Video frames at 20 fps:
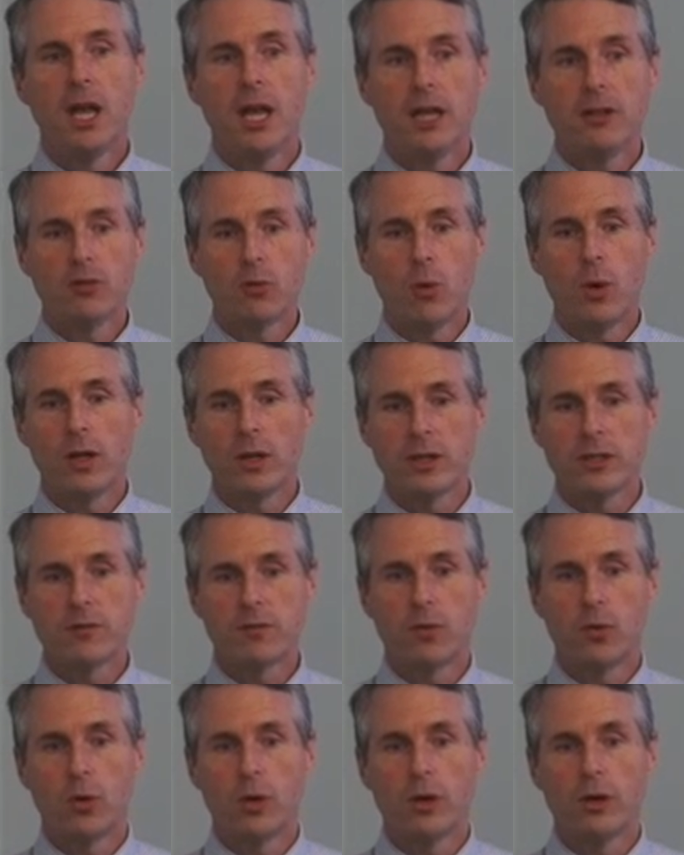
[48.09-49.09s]
as well as
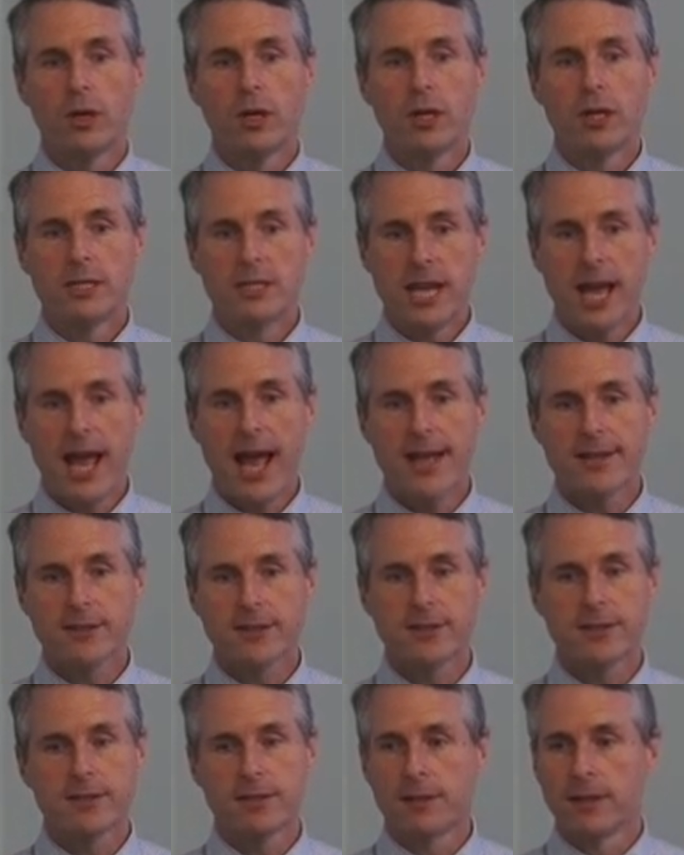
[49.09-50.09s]
for
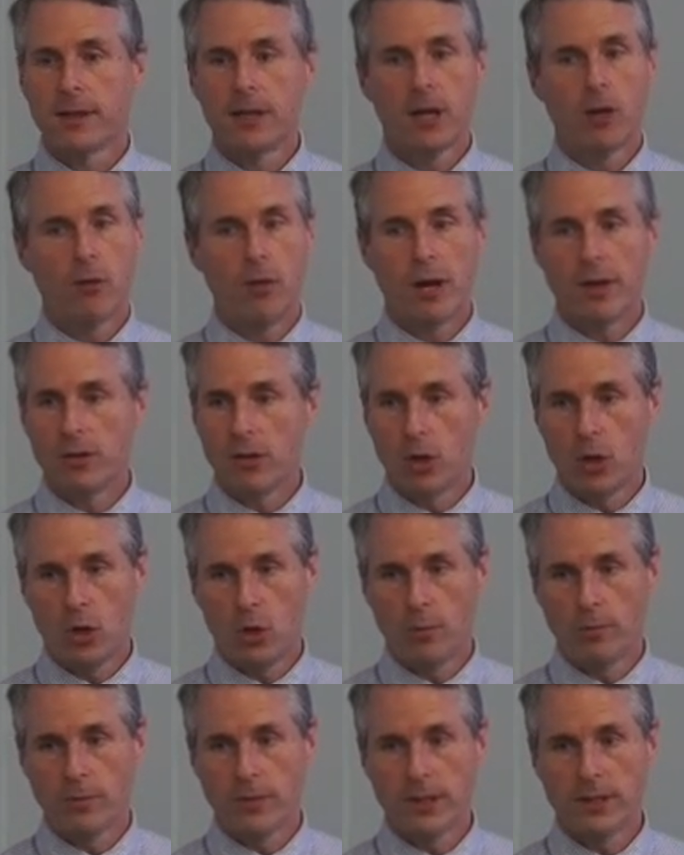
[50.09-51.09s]
tasks around the
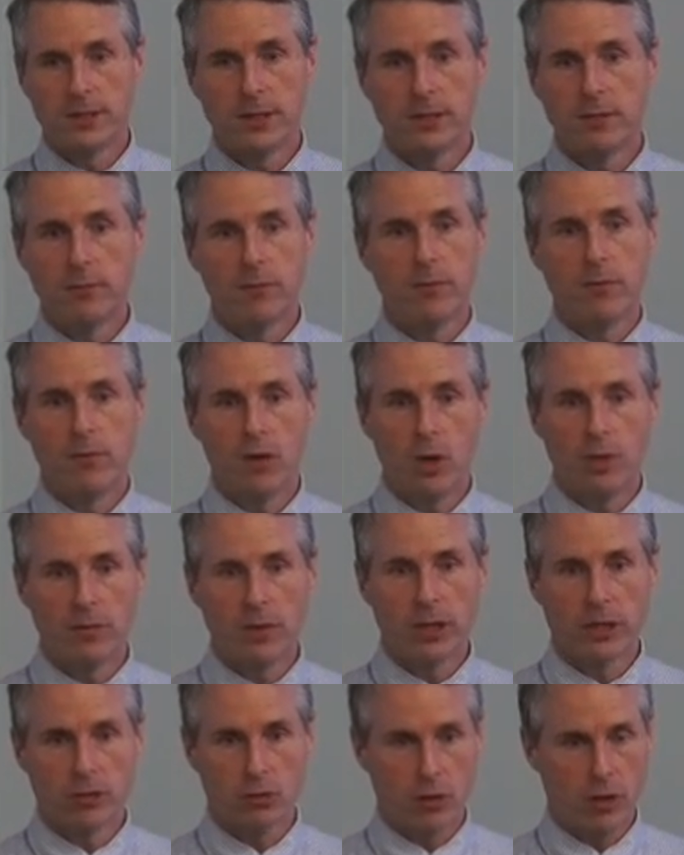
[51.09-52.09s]
home that didn't involve
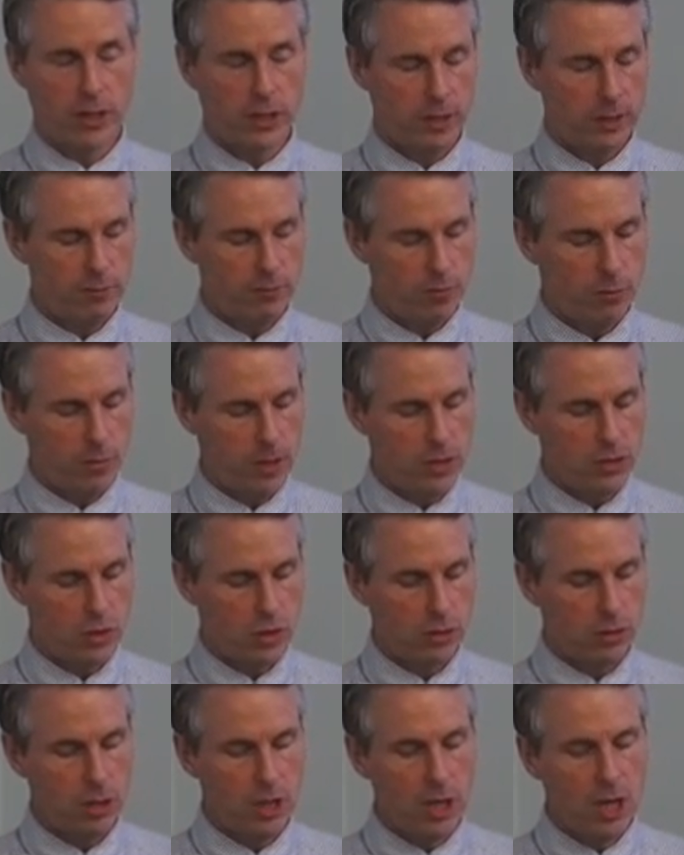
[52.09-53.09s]
electronic
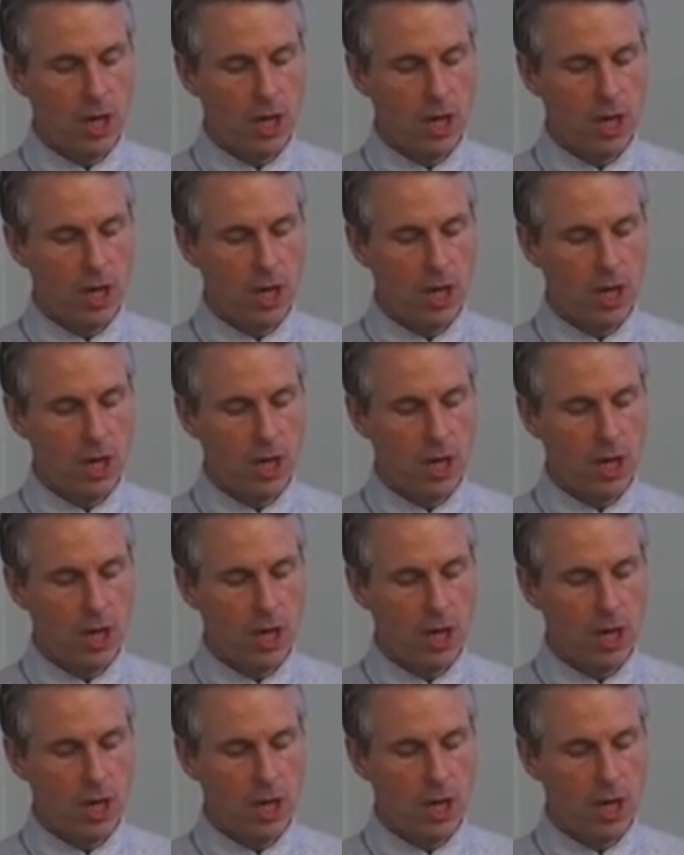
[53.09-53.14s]
information.